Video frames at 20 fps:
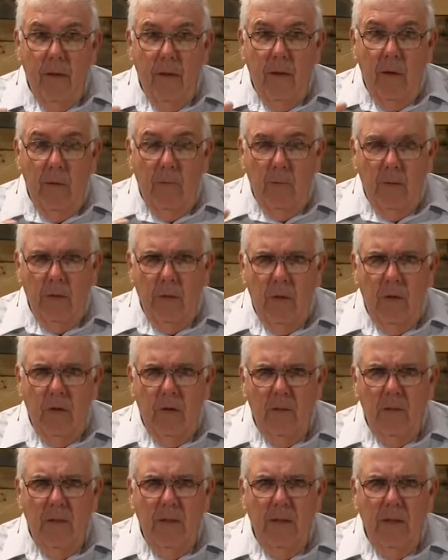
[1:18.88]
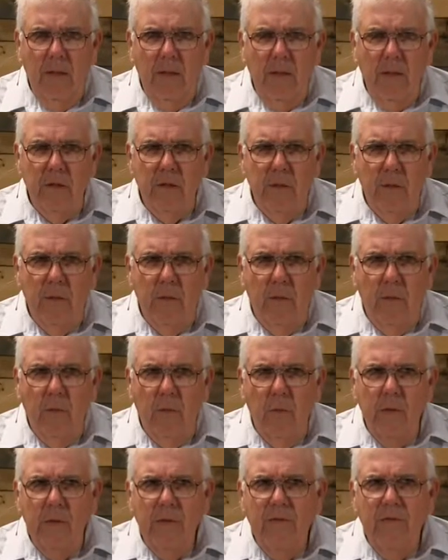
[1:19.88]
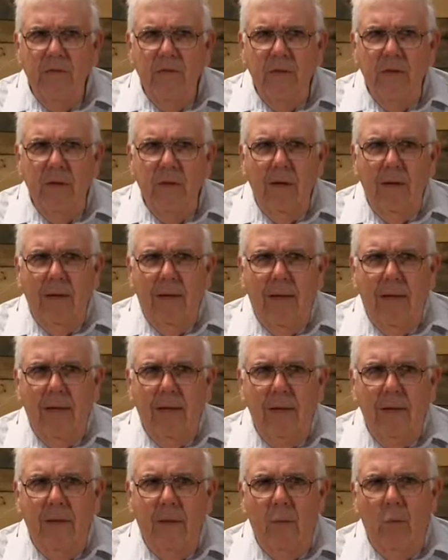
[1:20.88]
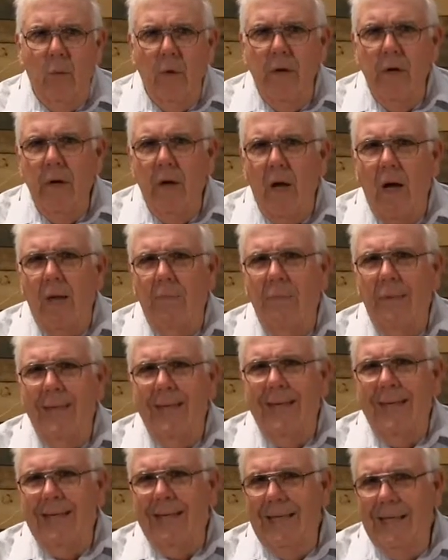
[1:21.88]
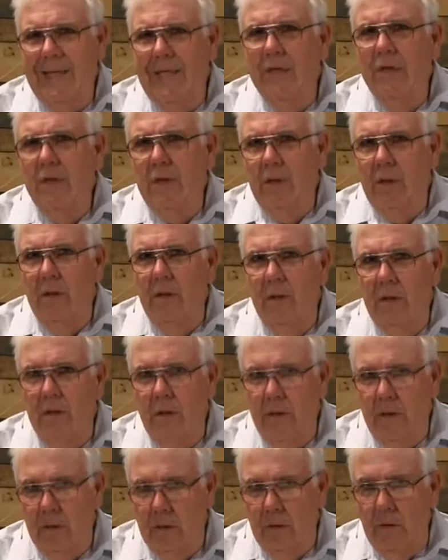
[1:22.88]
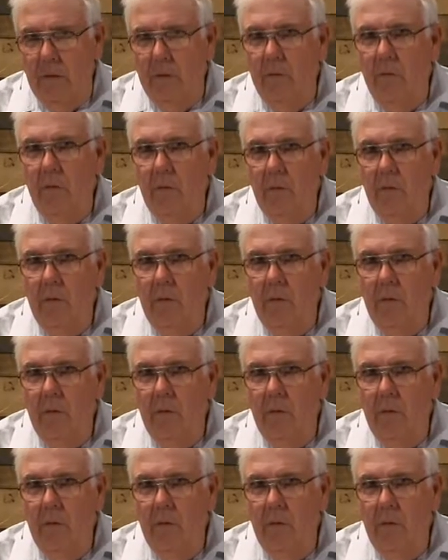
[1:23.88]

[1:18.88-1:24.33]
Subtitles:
and we're talking about an issue, and we feel like that we're not being listened to,